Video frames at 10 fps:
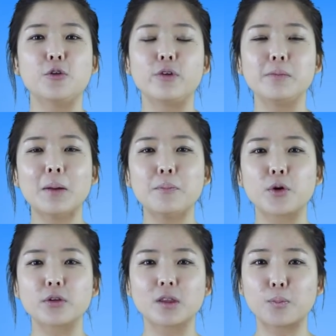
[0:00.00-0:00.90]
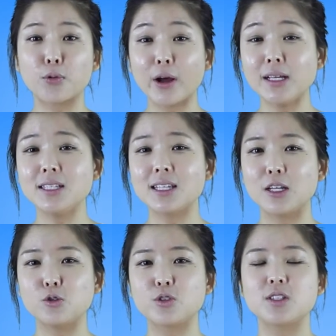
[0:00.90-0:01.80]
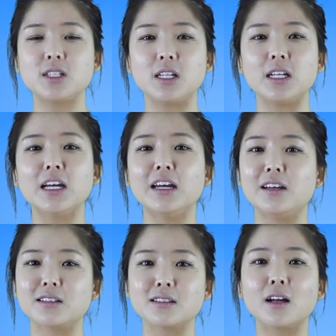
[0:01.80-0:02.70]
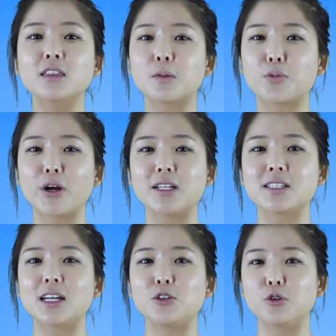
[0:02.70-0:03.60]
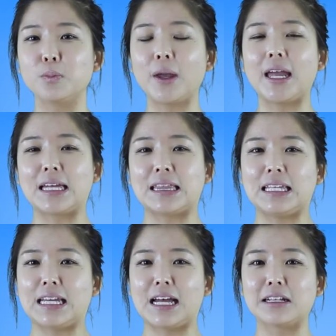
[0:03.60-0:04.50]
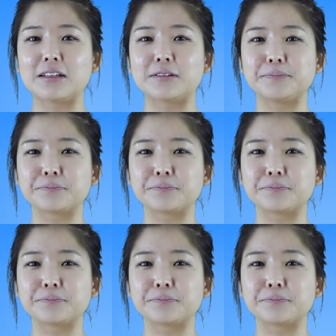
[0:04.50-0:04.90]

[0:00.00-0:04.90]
Remember, the price that you see is not the price that you'll pay in the end.